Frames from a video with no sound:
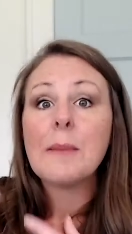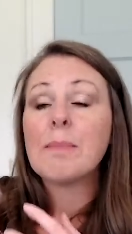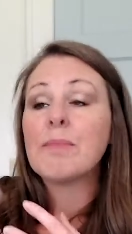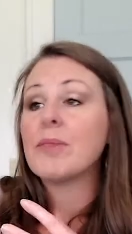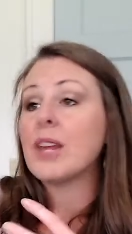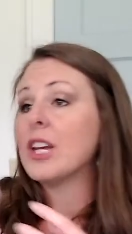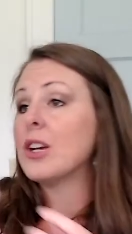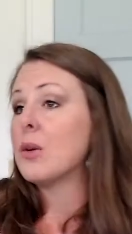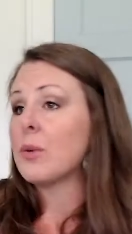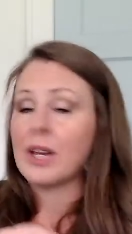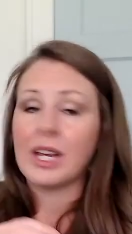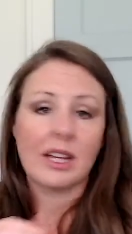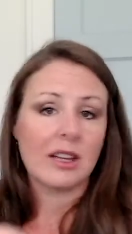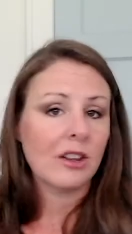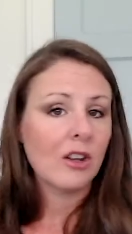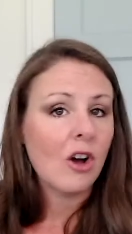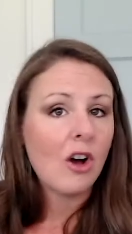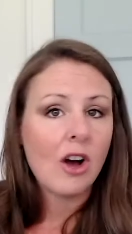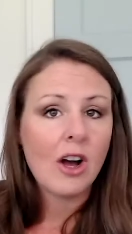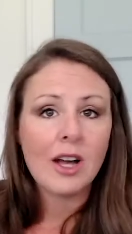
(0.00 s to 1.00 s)
they don't get
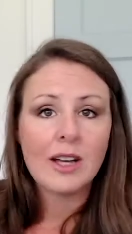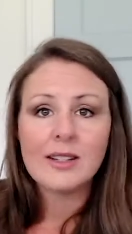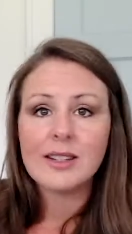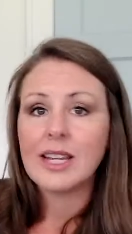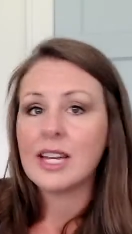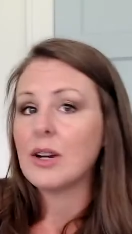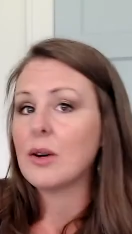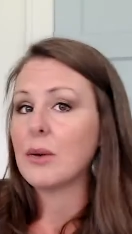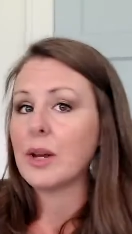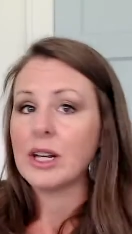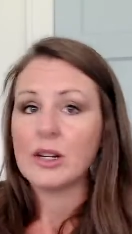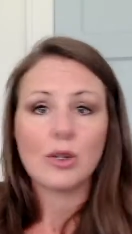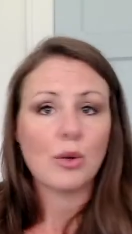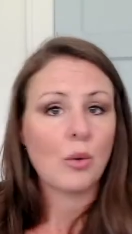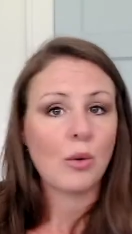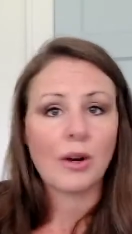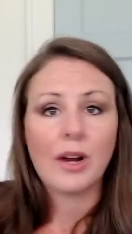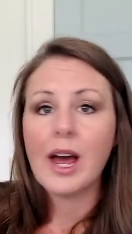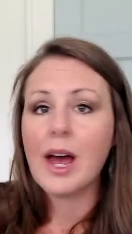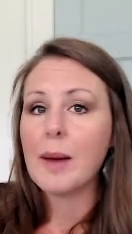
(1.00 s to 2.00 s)
lost, they don't get
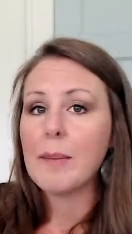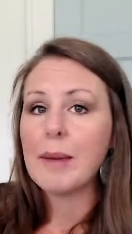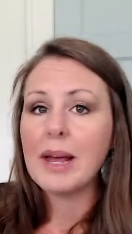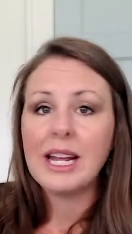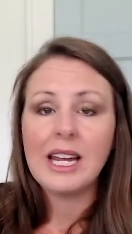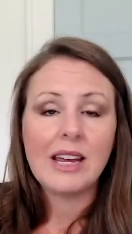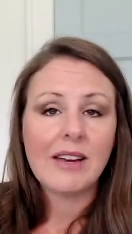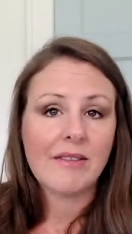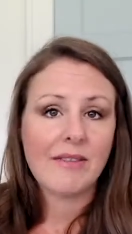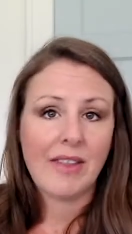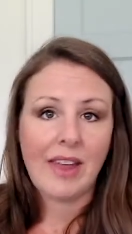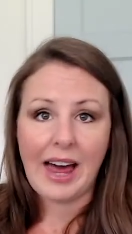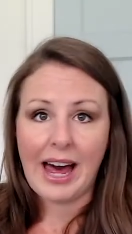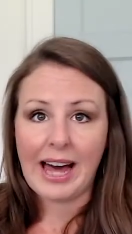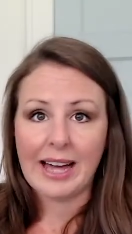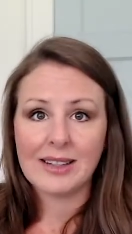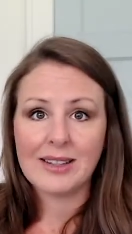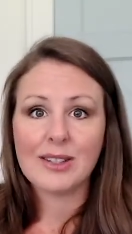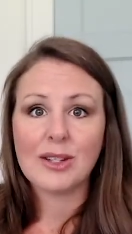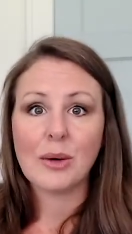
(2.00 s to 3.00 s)
torn up, any of
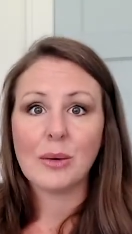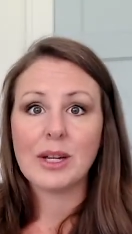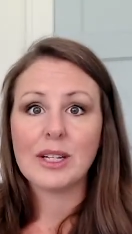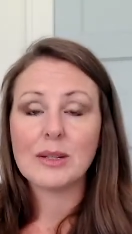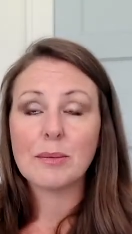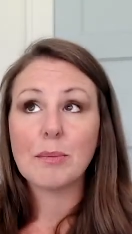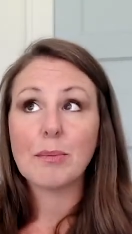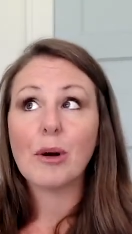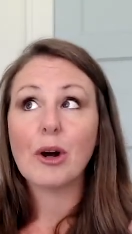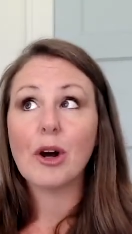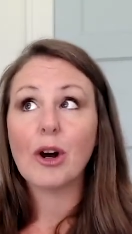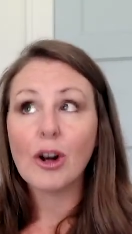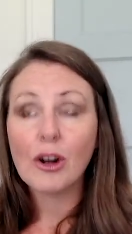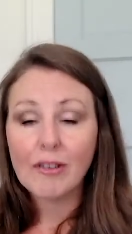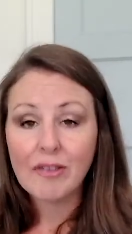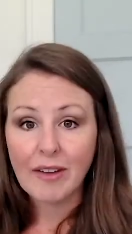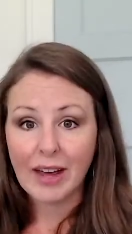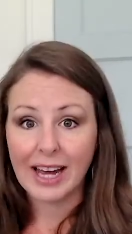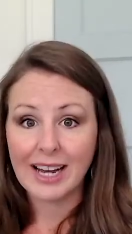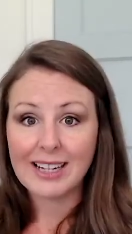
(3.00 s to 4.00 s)
that. So it's
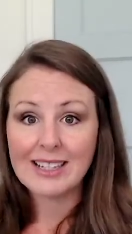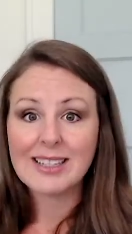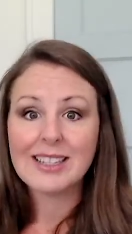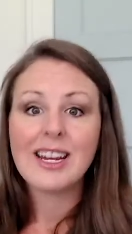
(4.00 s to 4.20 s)
perfect,